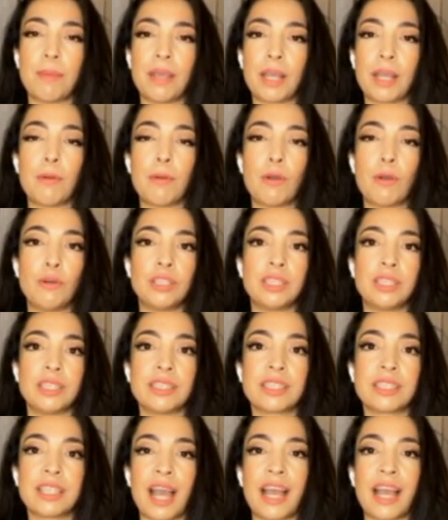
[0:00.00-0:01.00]
big
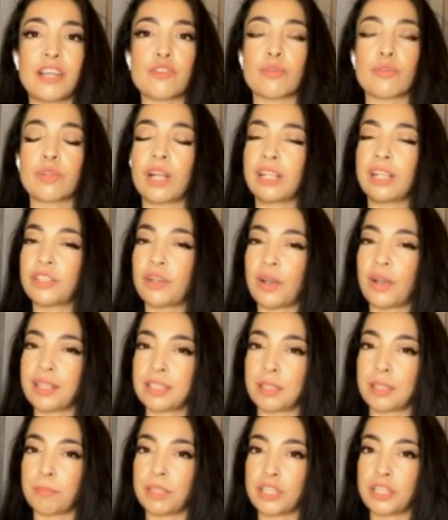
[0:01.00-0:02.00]
opponent, and Ronaldo had
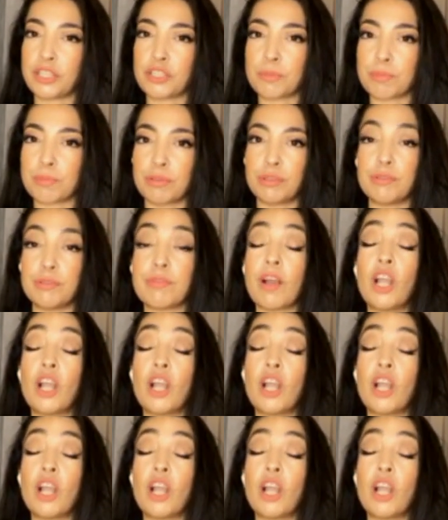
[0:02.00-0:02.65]
something to prove.